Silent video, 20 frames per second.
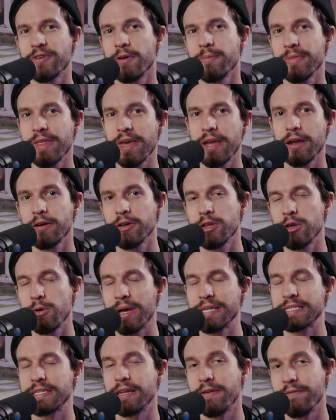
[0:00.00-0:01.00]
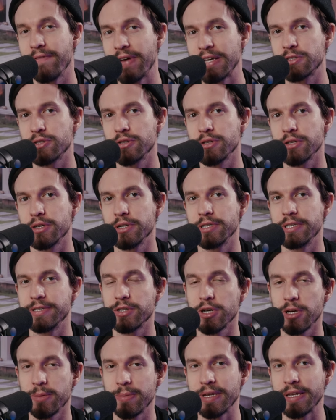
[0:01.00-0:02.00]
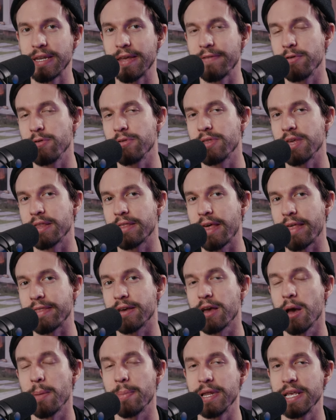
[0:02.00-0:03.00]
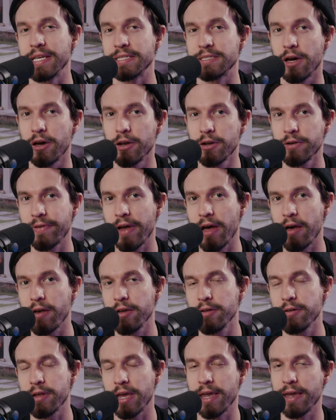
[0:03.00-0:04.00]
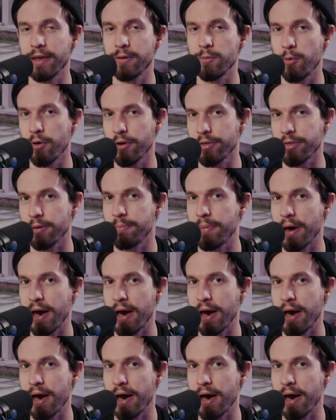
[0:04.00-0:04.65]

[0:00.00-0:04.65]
From there, you as an investor could determine if you think that the company is undervalued and worth a